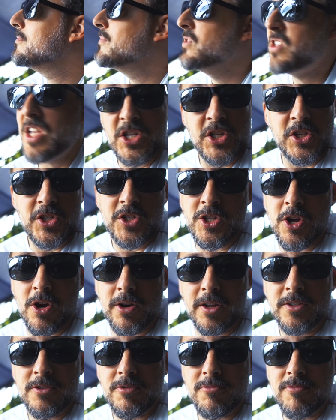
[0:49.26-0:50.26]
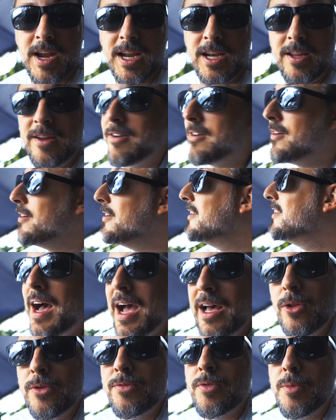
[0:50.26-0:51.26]
It's actually starting to rain here.
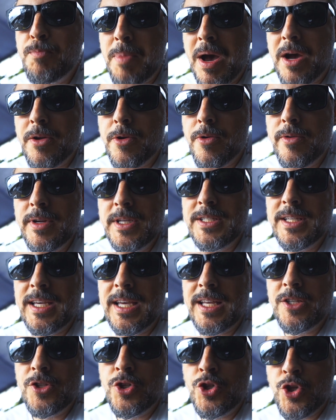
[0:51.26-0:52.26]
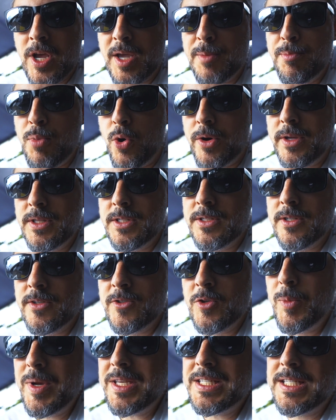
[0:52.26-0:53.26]
I look for boundaries and checkpoints.
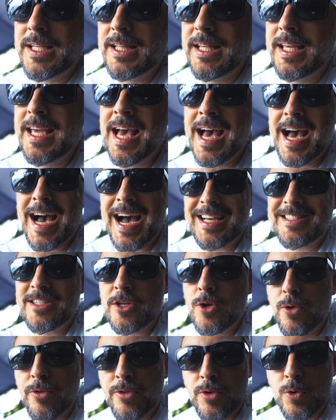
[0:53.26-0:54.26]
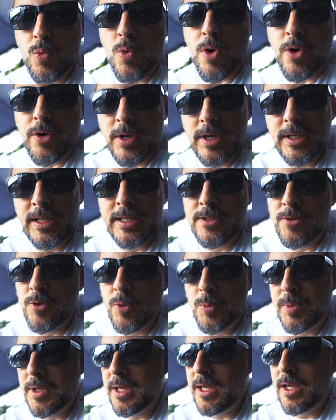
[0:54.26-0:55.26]
So basically, as I go through work, and this
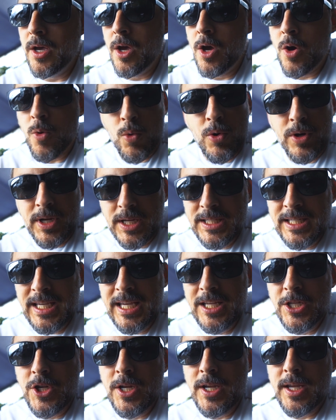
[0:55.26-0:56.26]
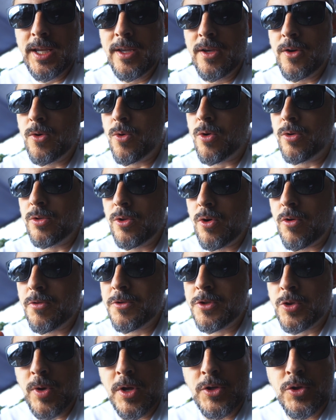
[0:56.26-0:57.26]
could be work and teaching or a long
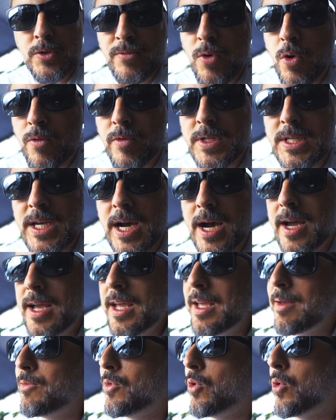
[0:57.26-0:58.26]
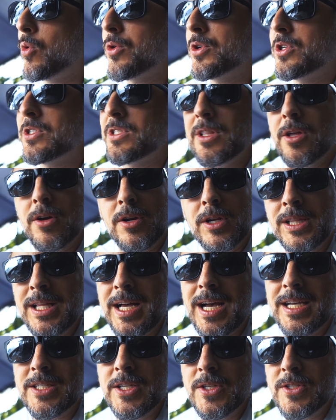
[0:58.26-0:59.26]
stretch of overtime or just a lot of
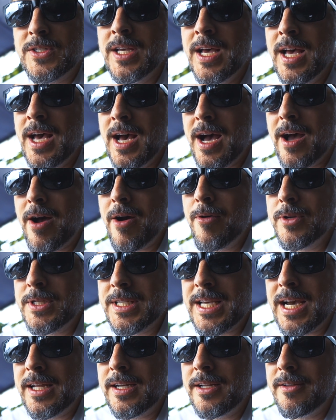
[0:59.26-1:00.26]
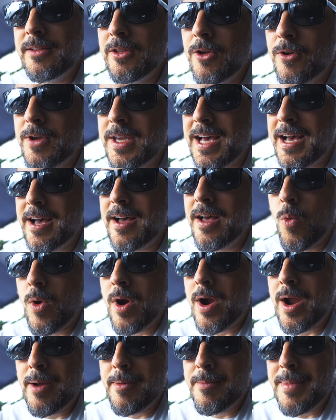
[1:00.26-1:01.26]
classes, I always kind of look at
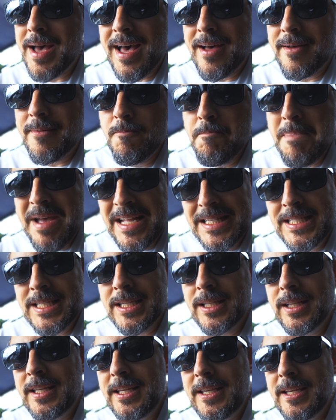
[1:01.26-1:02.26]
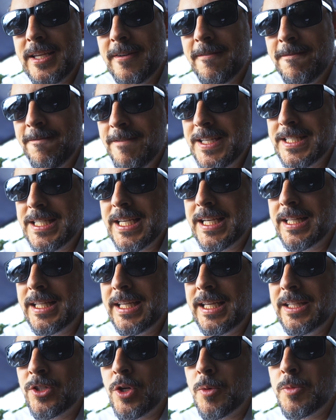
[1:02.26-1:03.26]
where I'm at mentally and
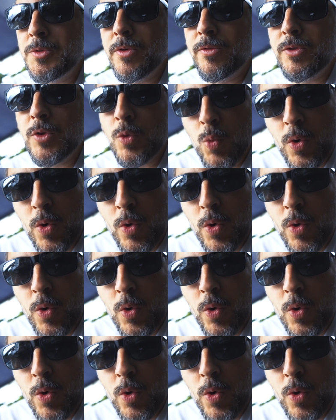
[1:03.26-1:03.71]
physically in terms of the